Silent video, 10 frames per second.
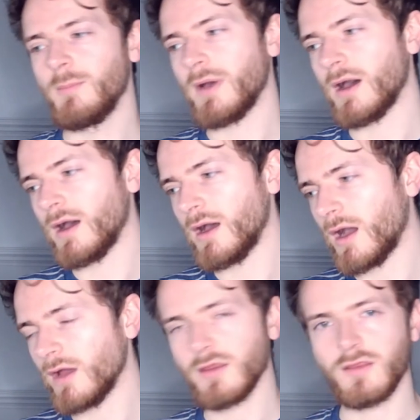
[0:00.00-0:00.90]
but
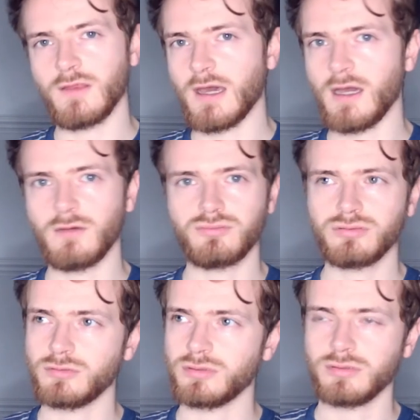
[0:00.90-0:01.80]
other than that,
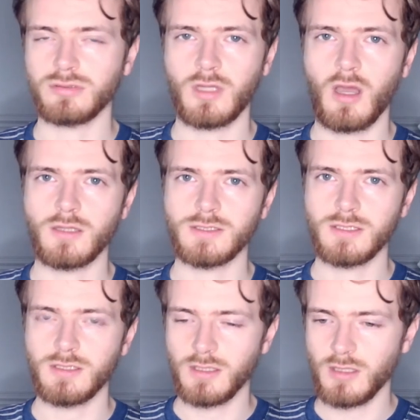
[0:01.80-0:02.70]

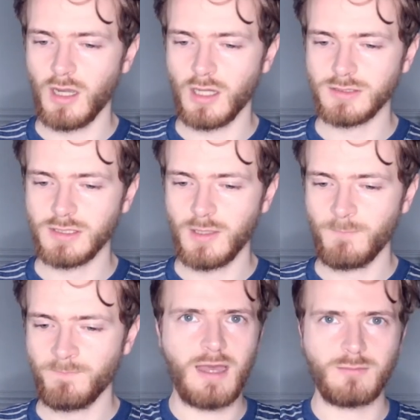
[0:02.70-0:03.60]
god,
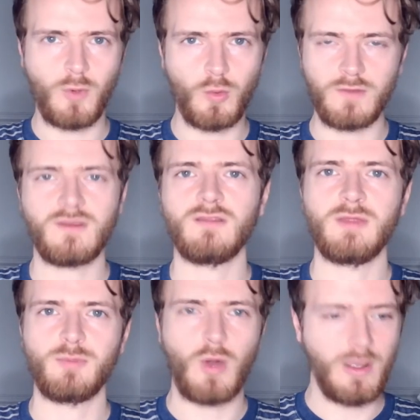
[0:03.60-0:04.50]
I'm always saying to
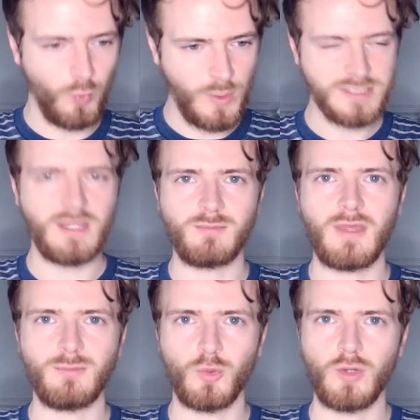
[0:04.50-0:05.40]
people, I wish they'd
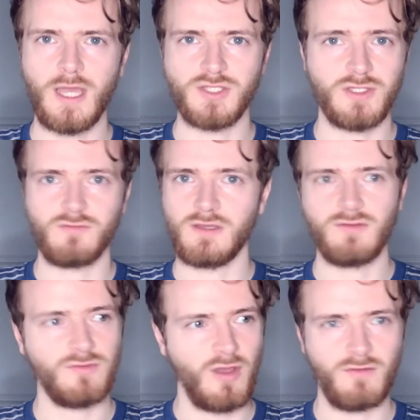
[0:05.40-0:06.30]
make more ancient
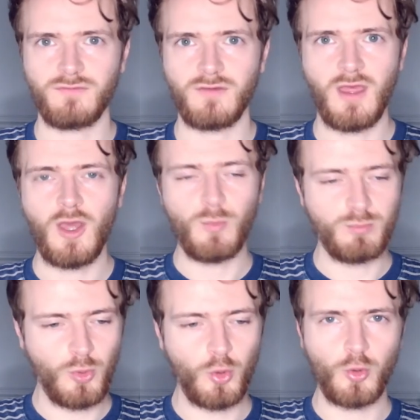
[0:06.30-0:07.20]
Greece stuff,
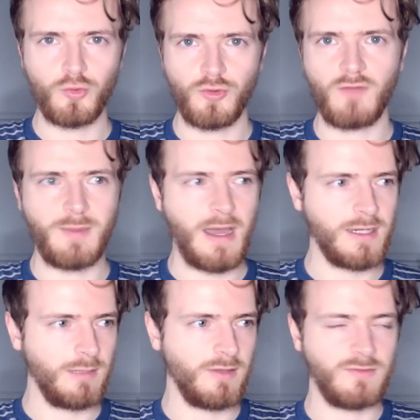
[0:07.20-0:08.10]
more stuff
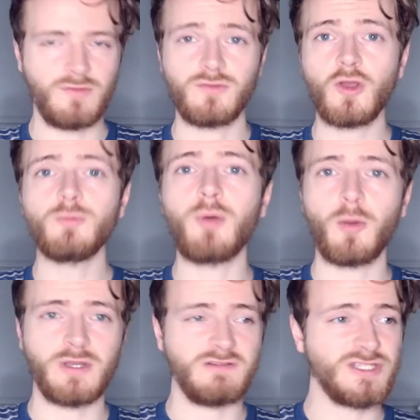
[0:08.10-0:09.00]
about it, because it's so
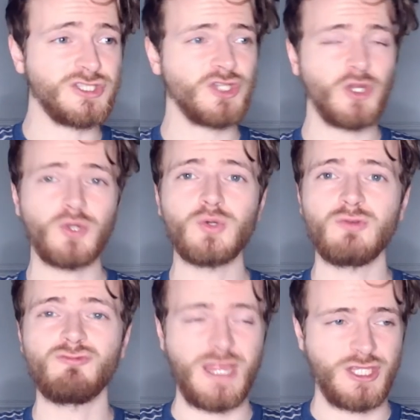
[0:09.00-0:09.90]
popular, it's so
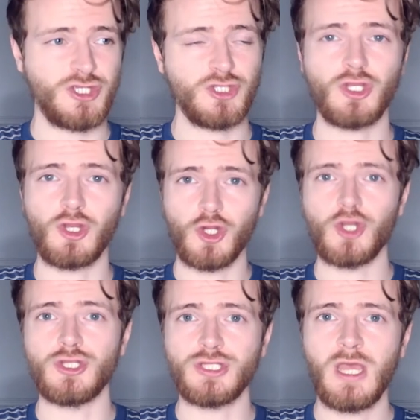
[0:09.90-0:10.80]
rich and
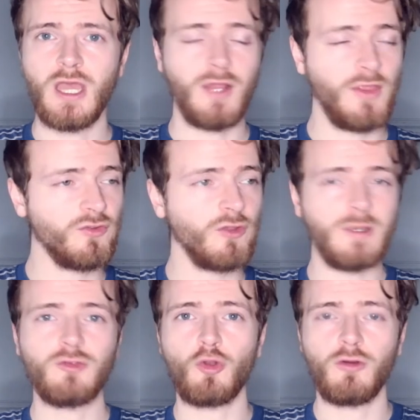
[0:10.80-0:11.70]
good, and there's so
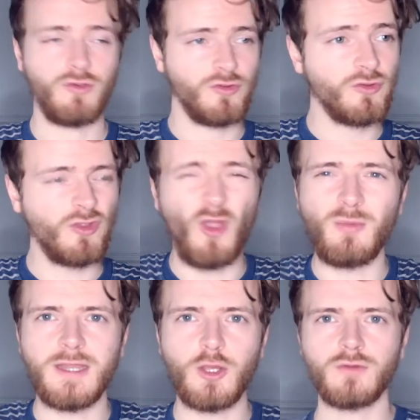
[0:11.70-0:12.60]
many stories and so
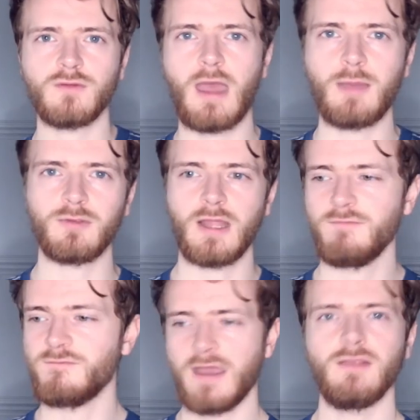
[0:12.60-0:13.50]
many untapped
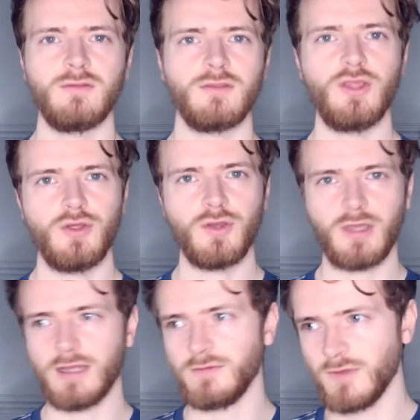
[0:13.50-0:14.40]
like veins that you
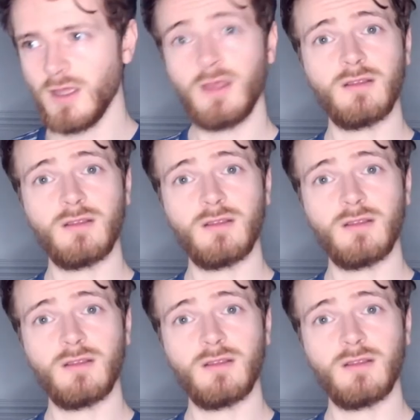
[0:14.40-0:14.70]
could kind of